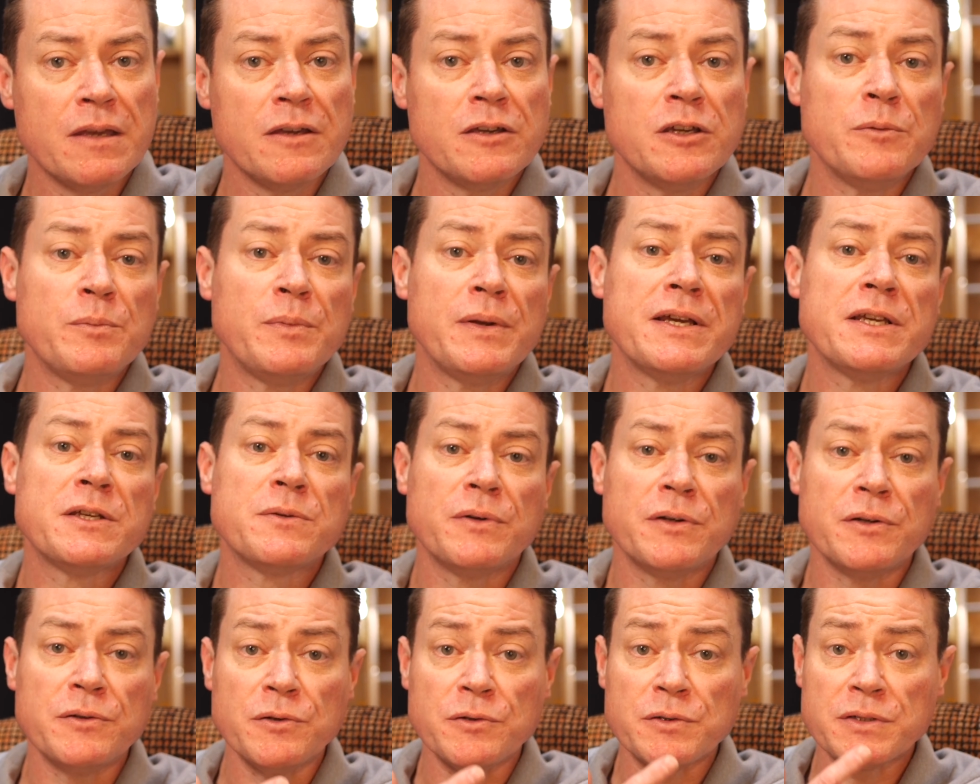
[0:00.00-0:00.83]
You place
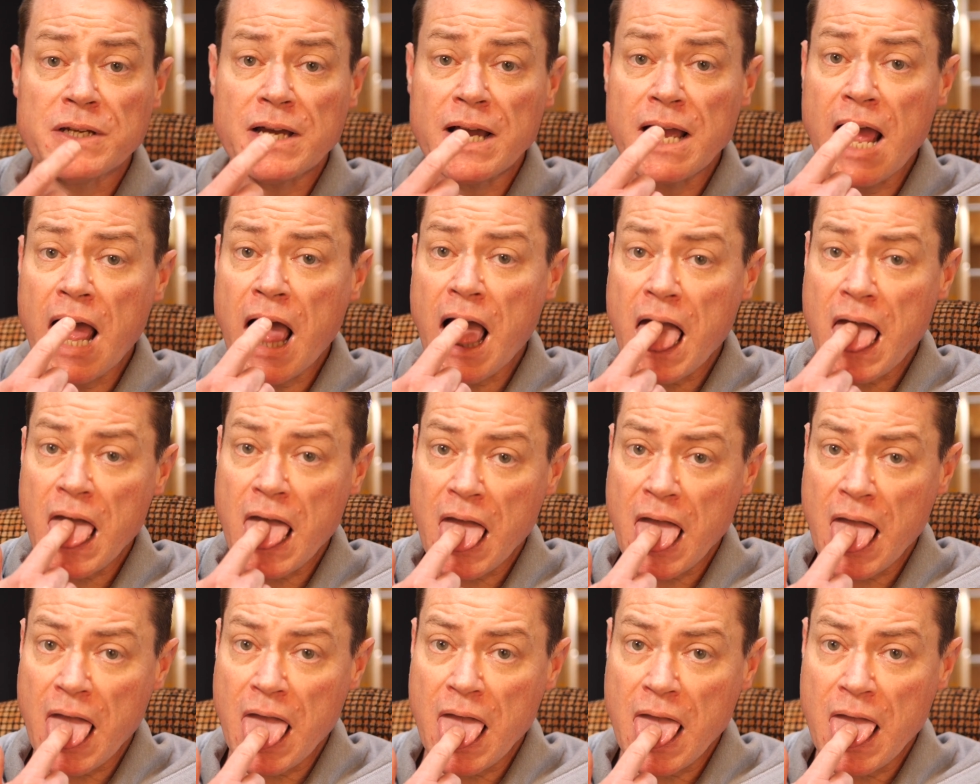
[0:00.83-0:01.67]
one on your tongue,
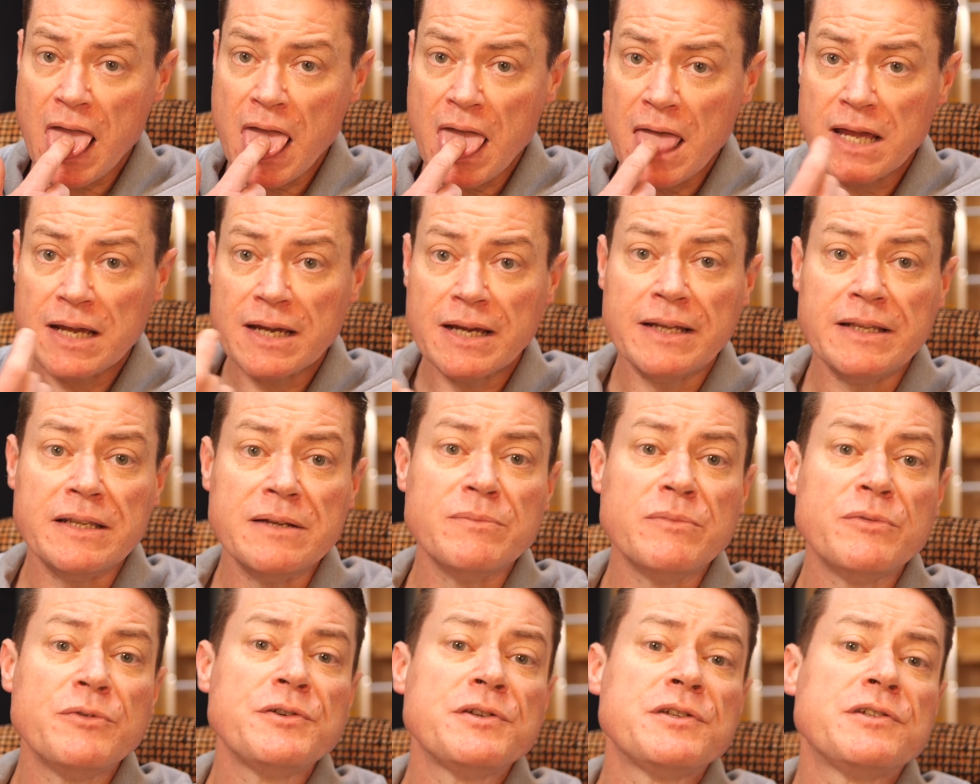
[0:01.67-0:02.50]
and the
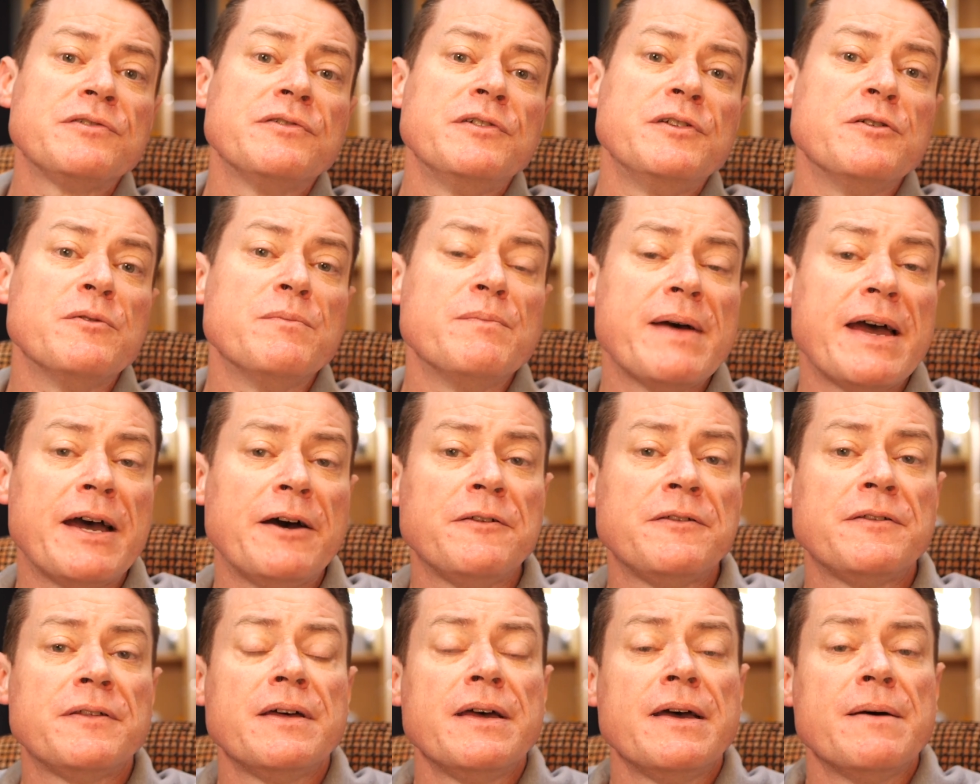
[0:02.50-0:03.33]
moisture in your
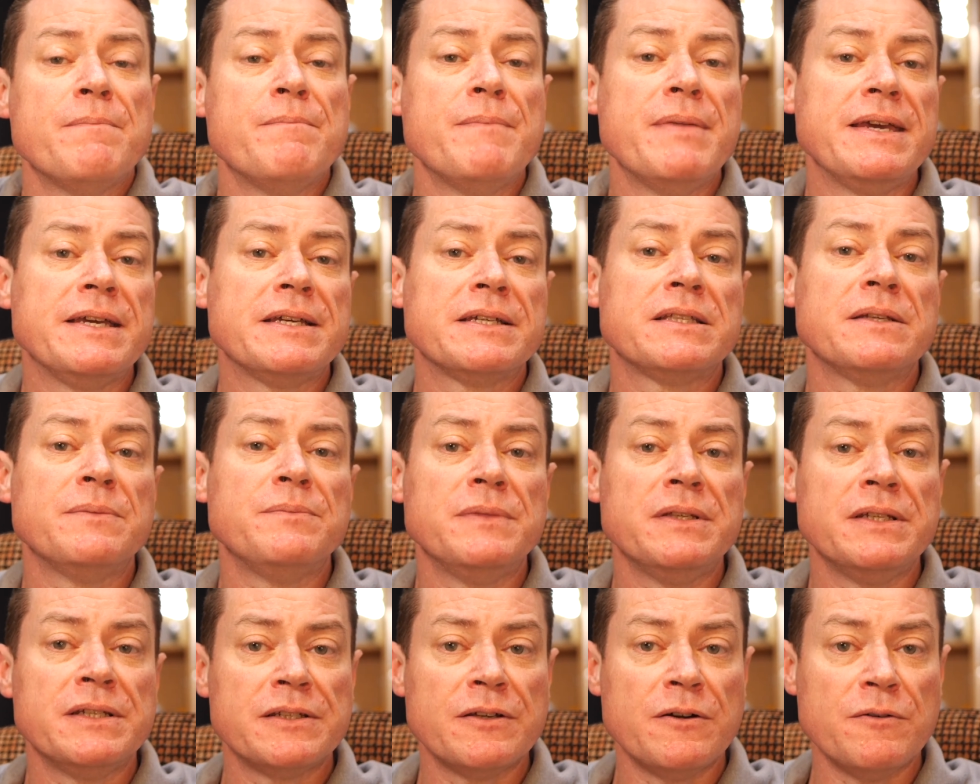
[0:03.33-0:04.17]
mouth makes them
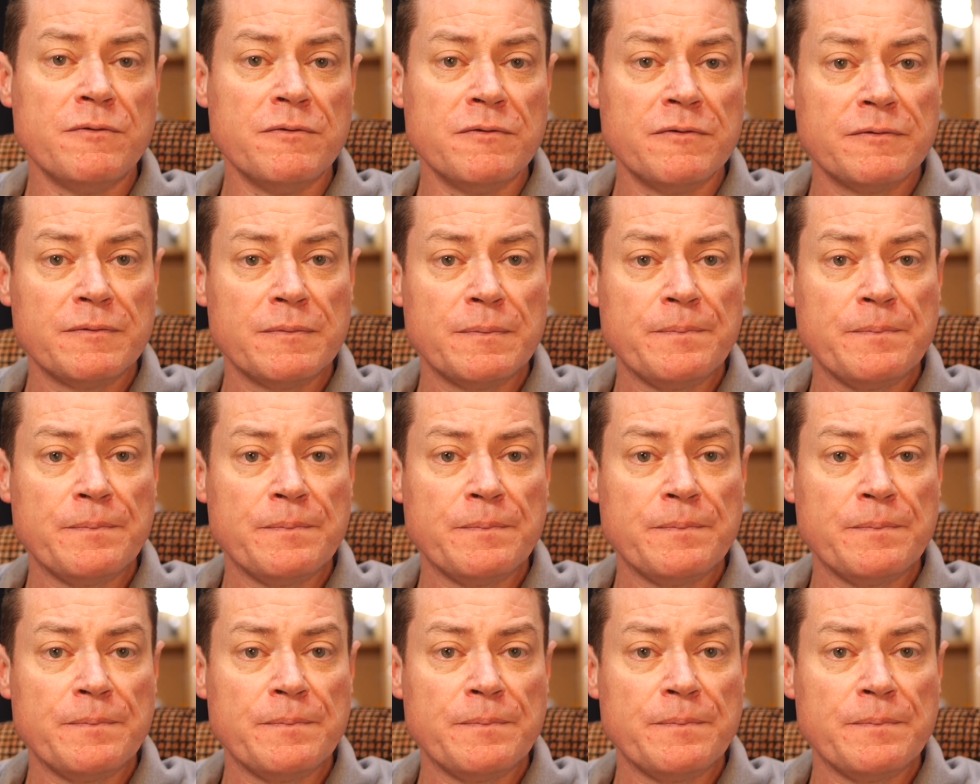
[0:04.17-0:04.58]
dissolve.